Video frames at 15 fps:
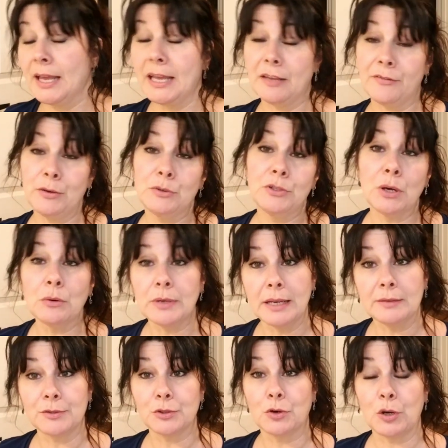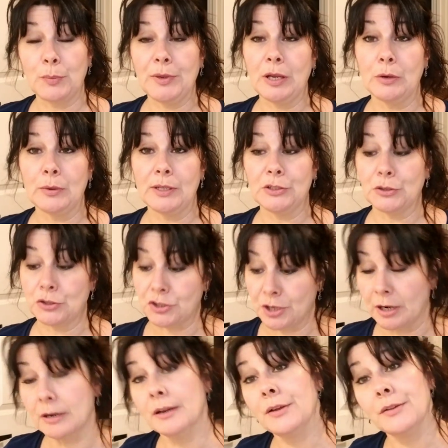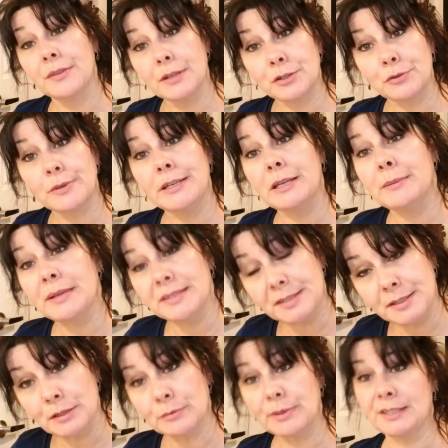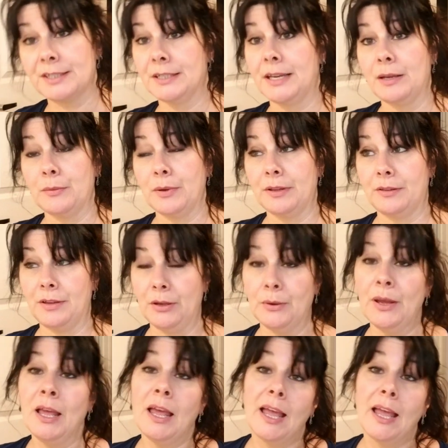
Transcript: If you don't have Scorpio in your chart, this reading may still resonate with you.